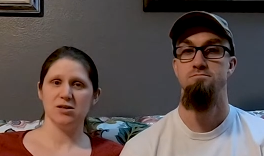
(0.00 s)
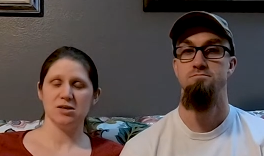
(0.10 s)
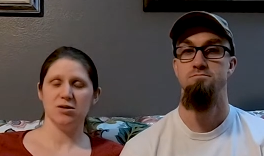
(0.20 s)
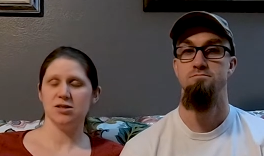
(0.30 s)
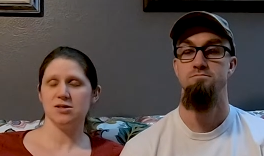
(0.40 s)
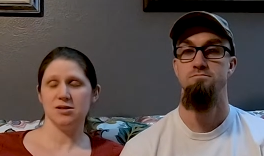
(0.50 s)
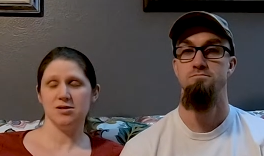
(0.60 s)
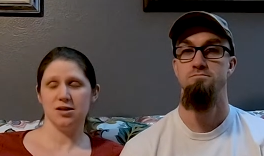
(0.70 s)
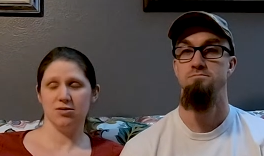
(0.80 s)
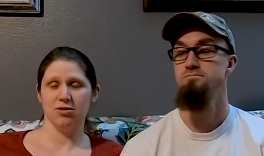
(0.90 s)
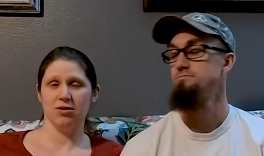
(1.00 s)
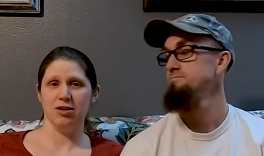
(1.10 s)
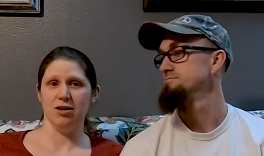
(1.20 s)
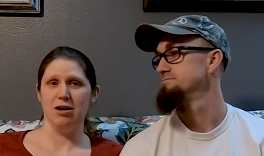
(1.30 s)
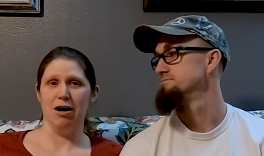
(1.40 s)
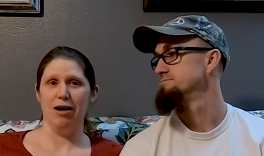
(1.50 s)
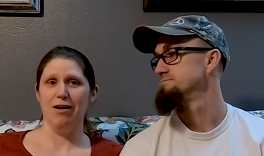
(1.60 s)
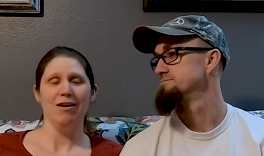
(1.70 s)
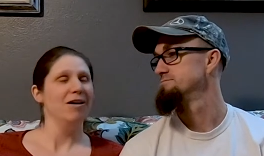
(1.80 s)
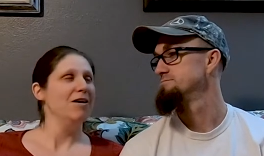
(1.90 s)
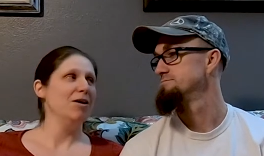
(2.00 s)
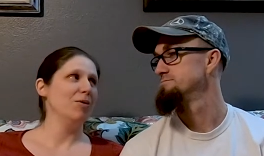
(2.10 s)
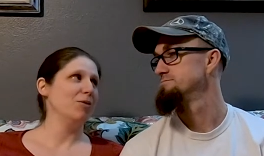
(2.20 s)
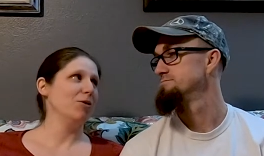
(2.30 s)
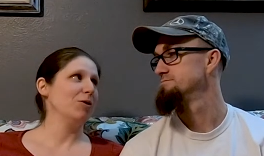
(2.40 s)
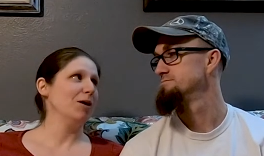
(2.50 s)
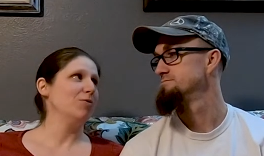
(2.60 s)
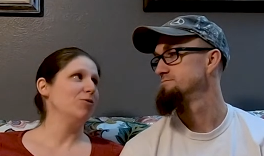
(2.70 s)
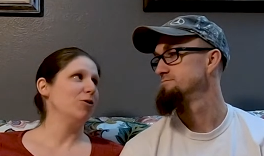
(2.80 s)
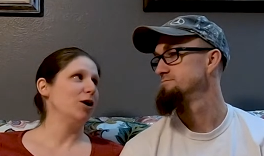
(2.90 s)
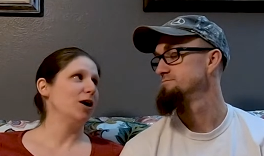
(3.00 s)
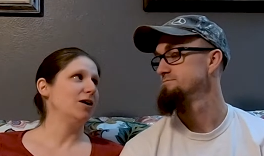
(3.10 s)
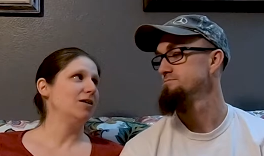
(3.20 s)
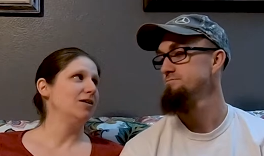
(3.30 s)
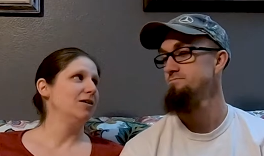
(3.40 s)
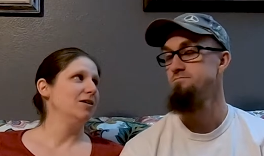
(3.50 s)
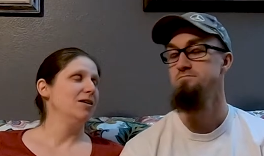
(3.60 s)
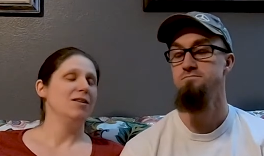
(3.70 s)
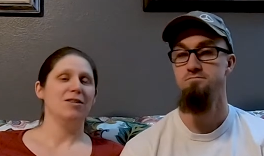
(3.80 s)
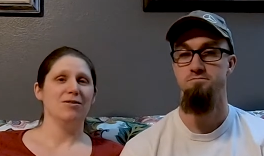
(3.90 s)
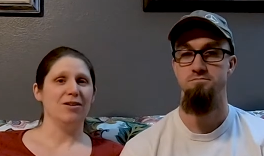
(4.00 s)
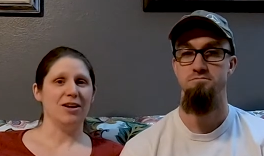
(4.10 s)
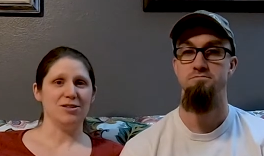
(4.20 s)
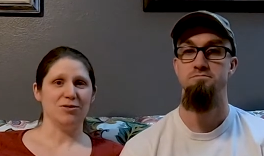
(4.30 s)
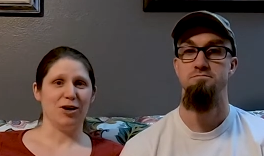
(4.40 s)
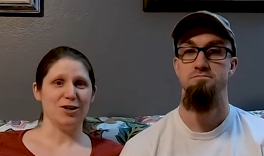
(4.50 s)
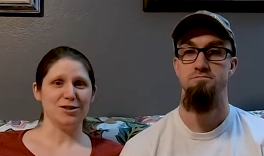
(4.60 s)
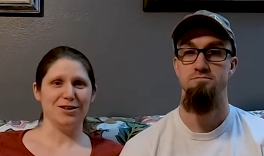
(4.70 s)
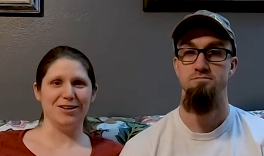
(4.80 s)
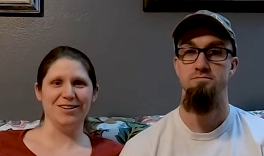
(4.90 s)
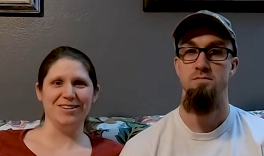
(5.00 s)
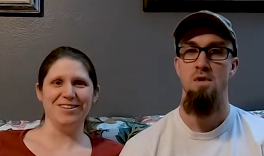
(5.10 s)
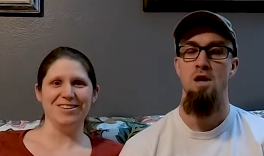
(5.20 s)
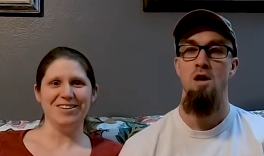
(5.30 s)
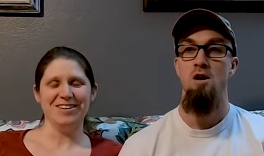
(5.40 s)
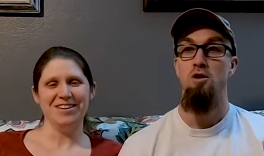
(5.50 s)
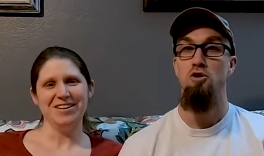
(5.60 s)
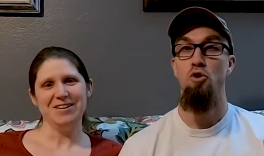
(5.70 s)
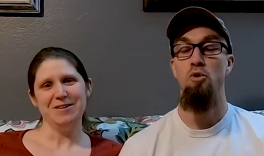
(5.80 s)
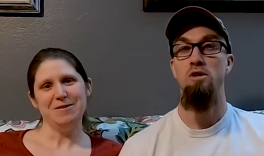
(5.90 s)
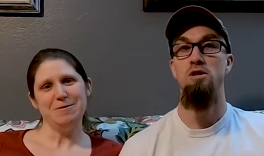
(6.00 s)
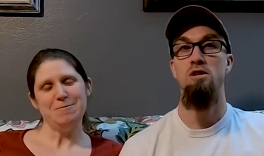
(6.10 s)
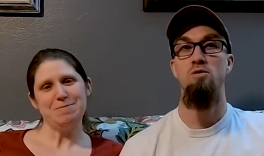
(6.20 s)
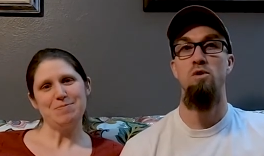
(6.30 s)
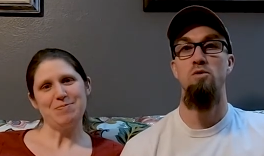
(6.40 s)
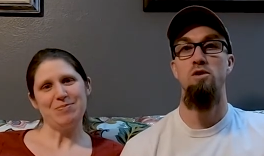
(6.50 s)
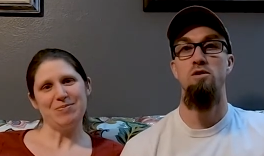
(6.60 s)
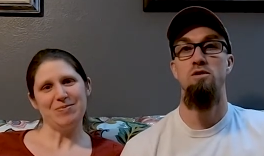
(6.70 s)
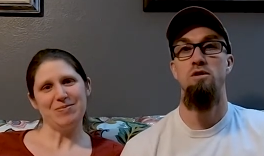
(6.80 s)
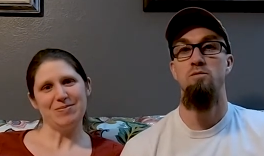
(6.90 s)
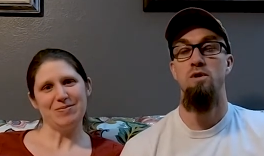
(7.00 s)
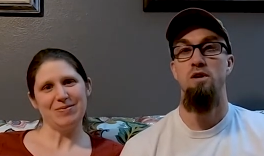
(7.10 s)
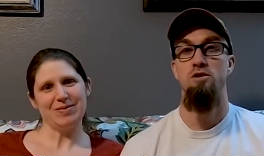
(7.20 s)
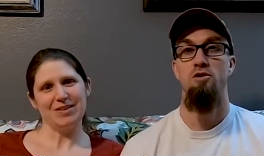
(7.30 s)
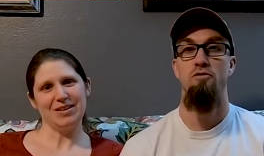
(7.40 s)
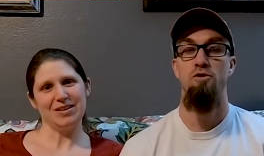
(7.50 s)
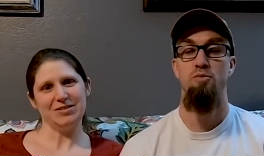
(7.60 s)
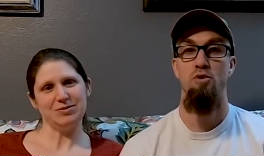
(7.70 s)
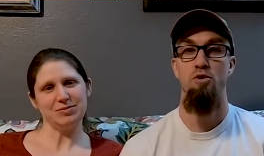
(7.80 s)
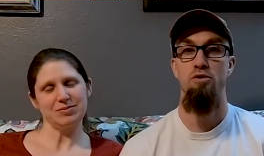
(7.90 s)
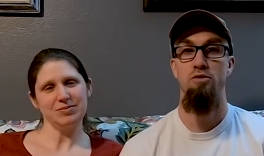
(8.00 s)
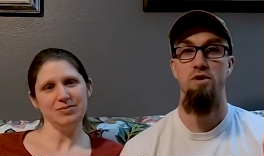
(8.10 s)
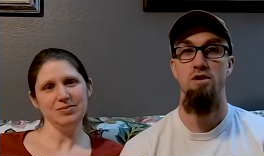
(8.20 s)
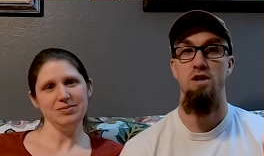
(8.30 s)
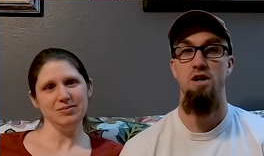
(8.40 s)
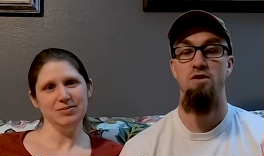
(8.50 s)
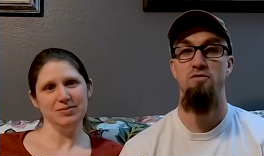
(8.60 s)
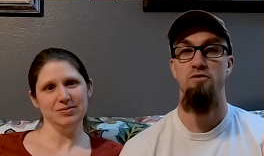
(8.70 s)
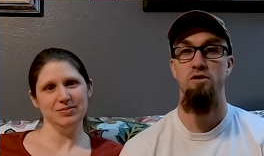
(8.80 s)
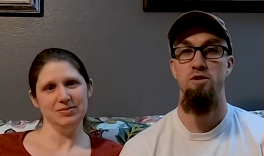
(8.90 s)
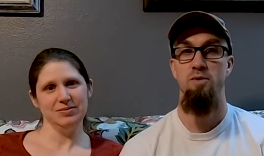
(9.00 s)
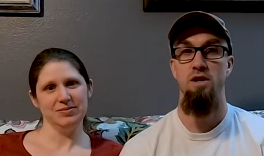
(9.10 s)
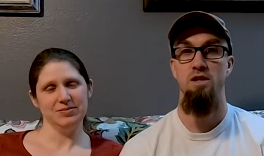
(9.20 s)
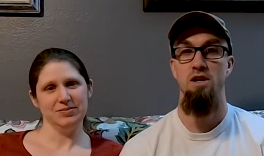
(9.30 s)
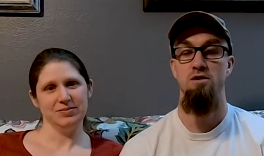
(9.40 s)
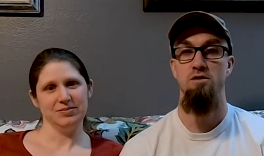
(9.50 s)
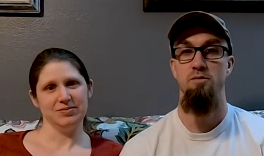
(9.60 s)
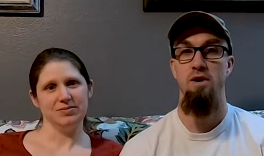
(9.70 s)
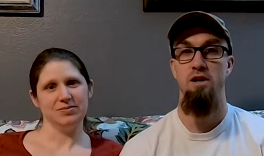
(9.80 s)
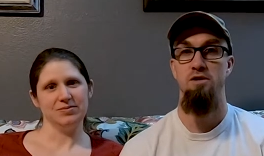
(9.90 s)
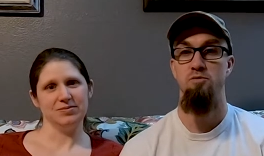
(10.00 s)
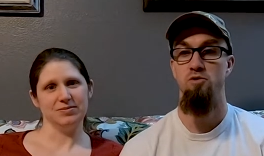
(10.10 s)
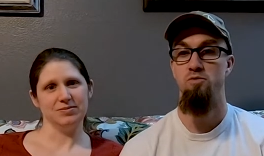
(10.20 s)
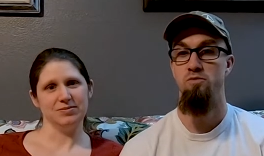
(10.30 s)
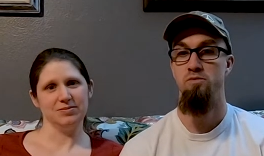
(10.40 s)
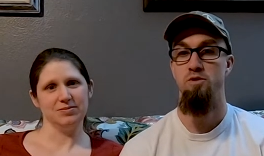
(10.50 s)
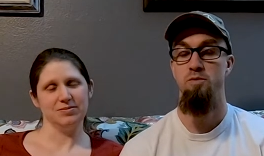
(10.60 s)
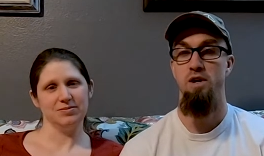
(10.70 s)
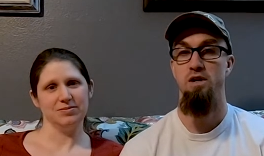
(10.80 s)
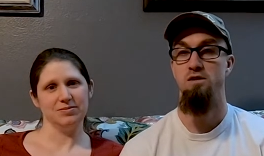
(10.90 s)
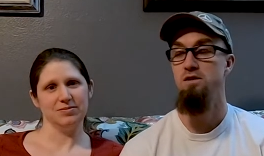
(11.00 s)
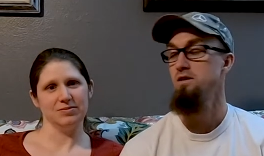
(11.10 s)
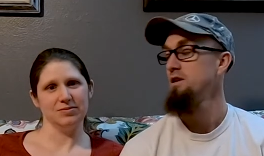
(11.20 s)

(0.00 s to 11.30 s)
Speaker 1: So it's it's definitely not a program for the faint of heart.
Speaker 2: So originally we were using my Surface Pro three that I had fully spec'd out to maximum specs,